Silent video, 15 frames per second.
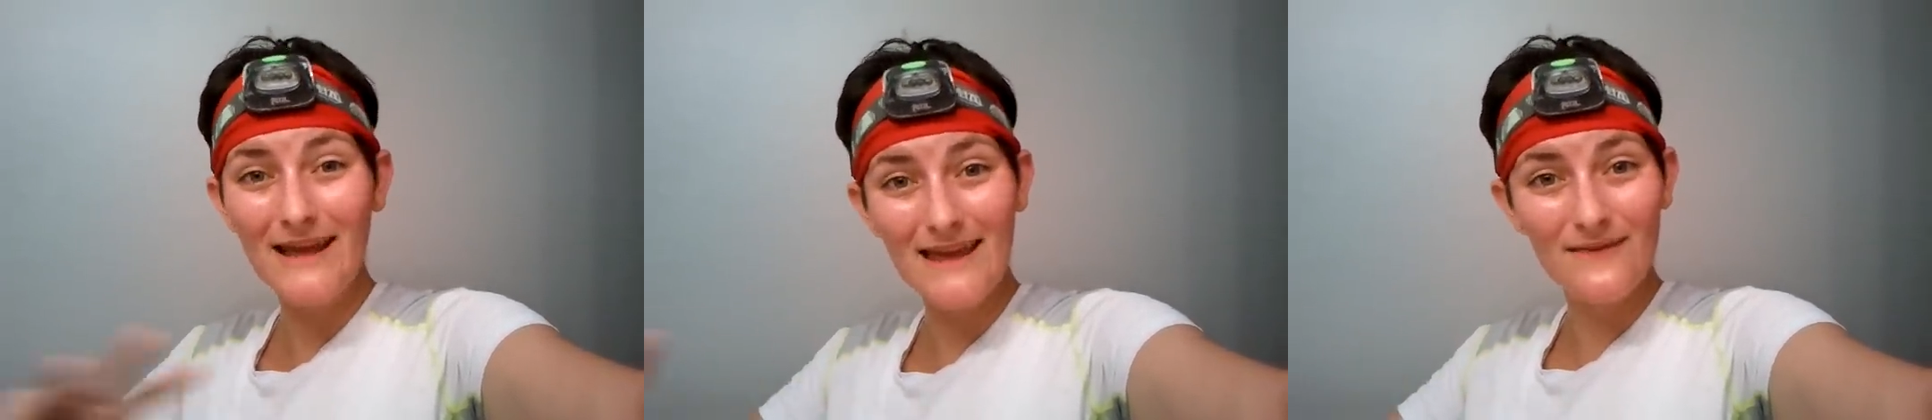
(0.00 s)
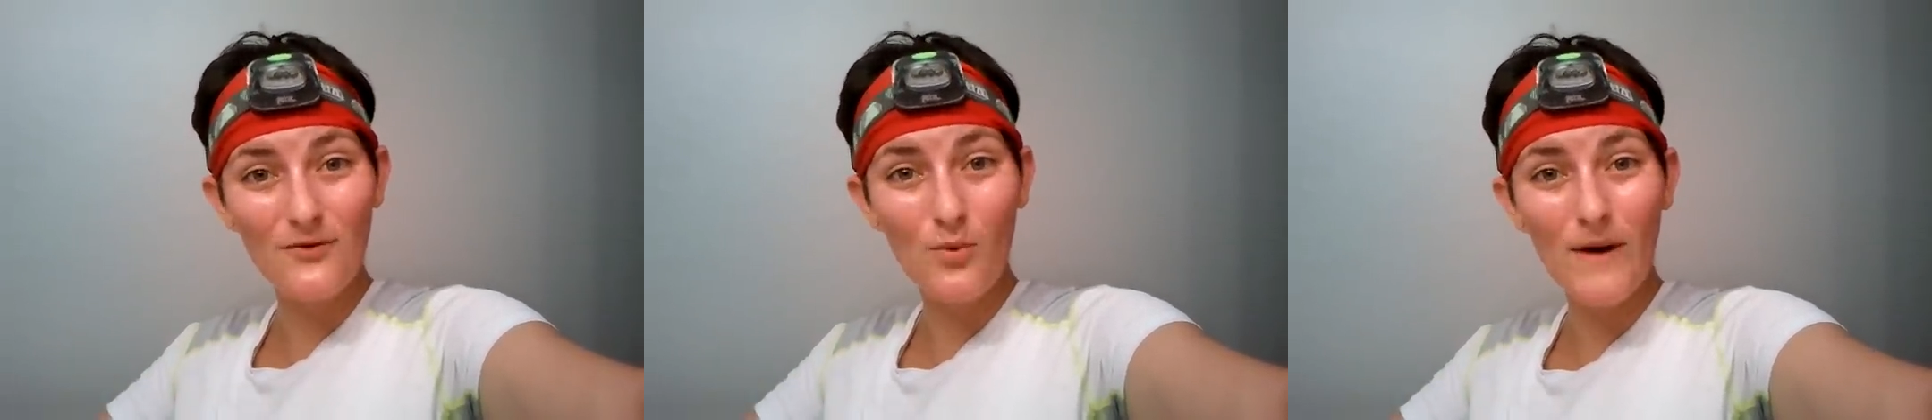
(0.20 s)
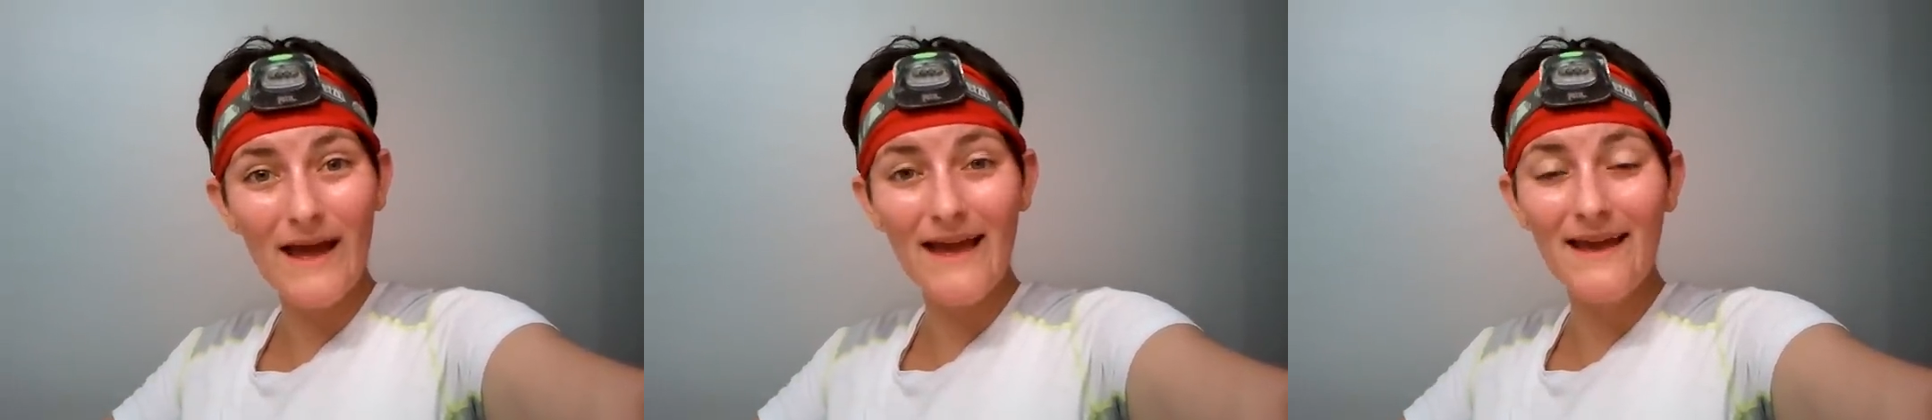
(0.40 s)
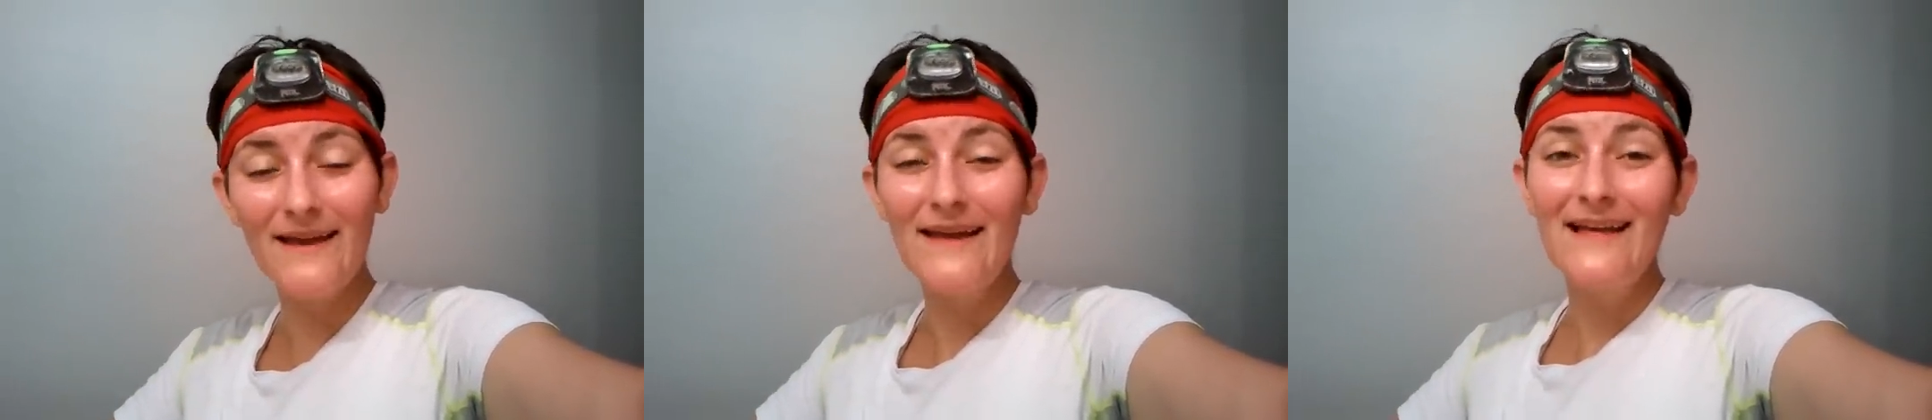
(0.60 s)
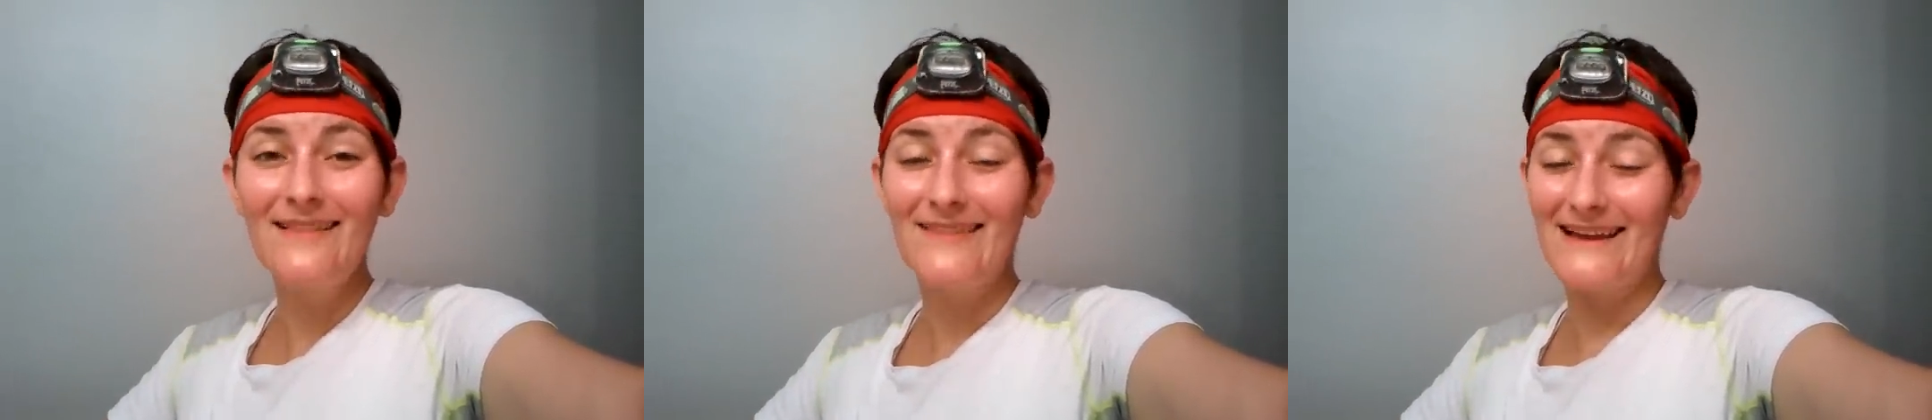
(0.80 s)
to give
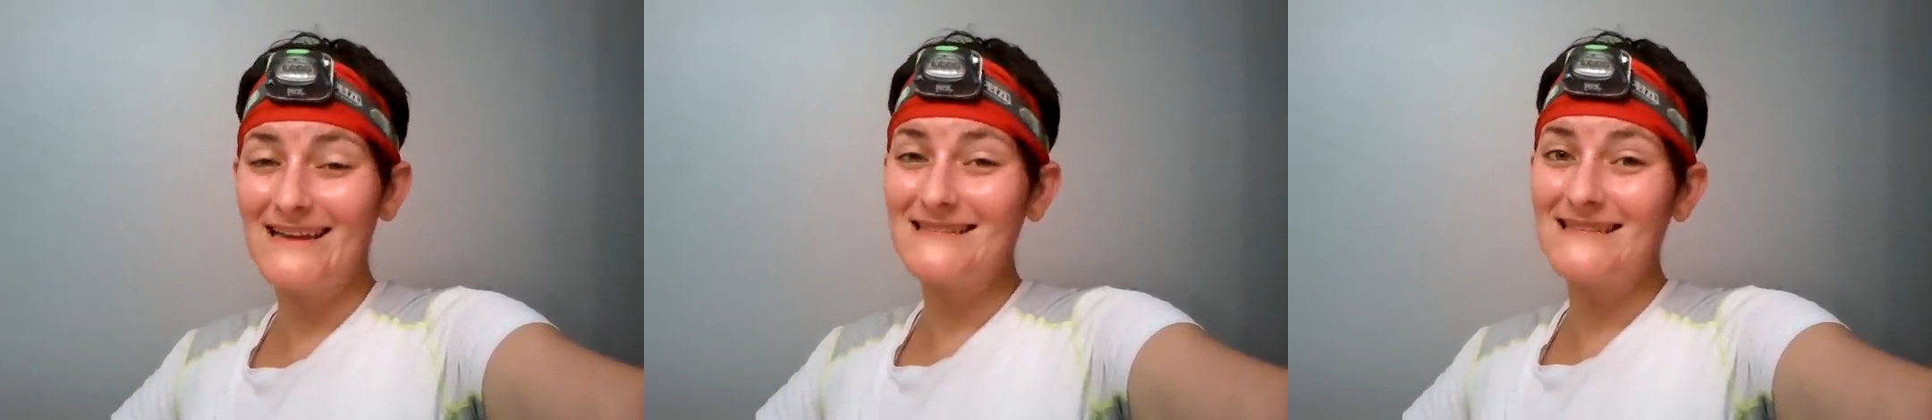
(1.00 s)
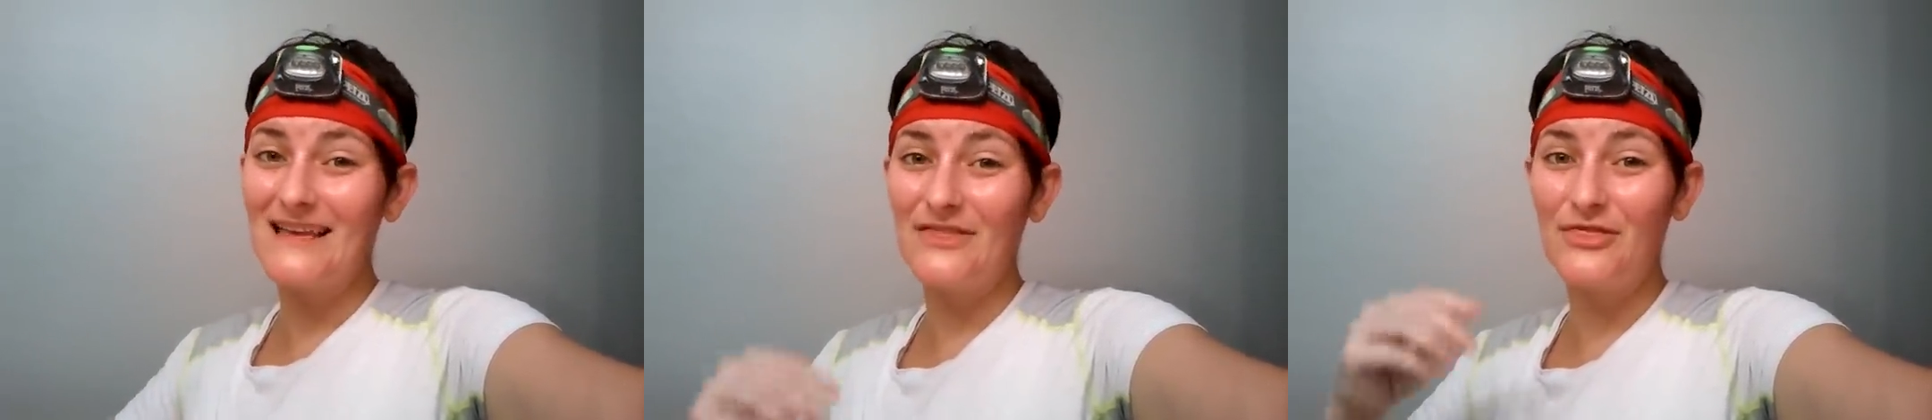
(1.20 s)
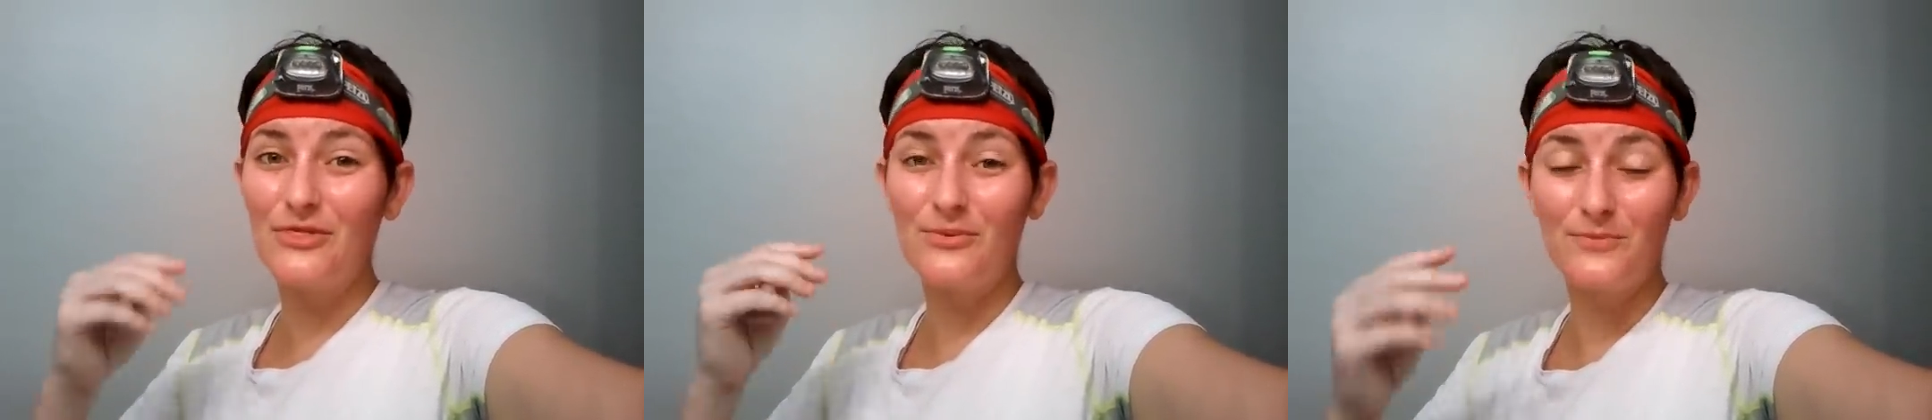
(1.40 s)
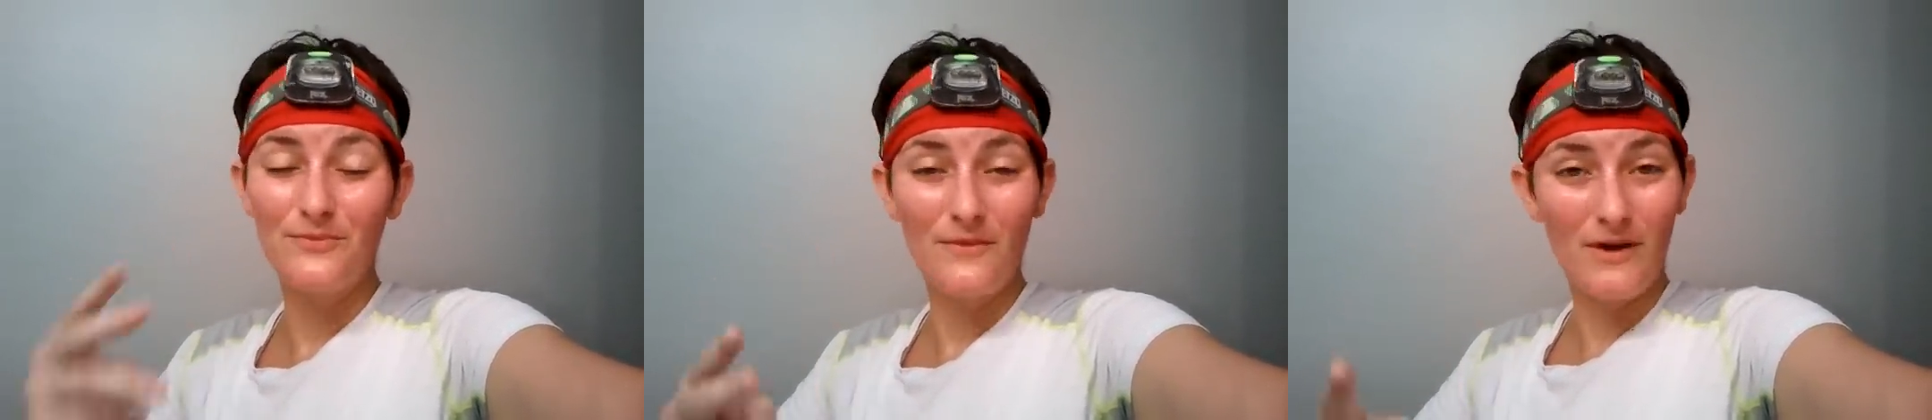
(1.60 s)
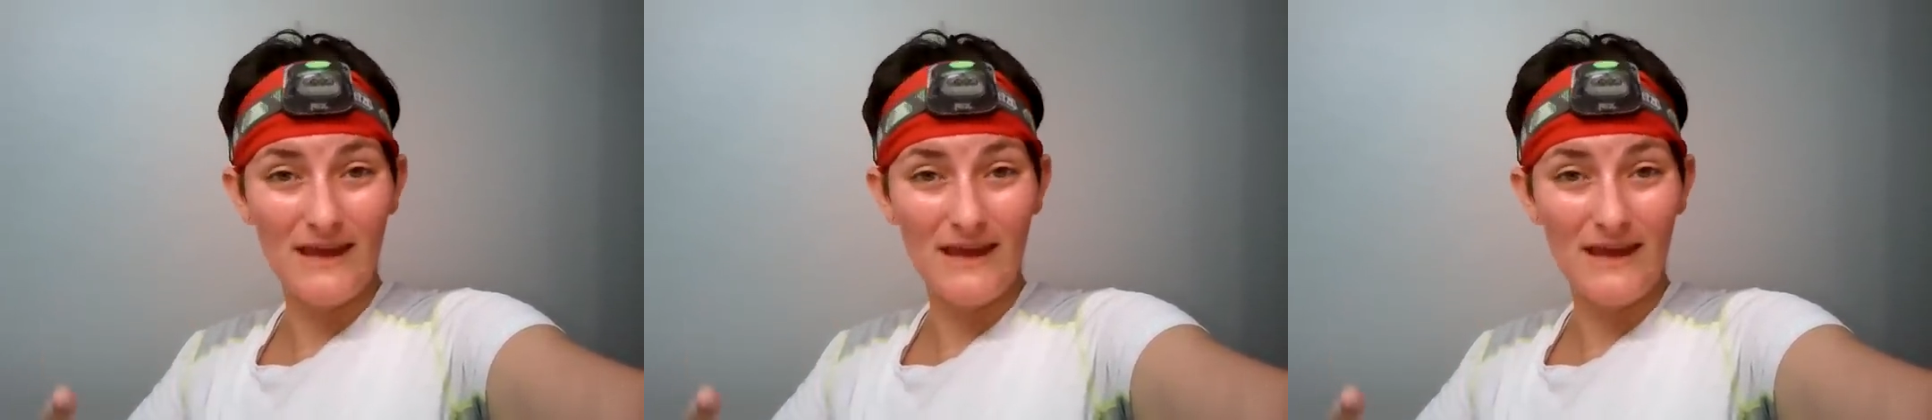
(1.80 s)
away. Like I said,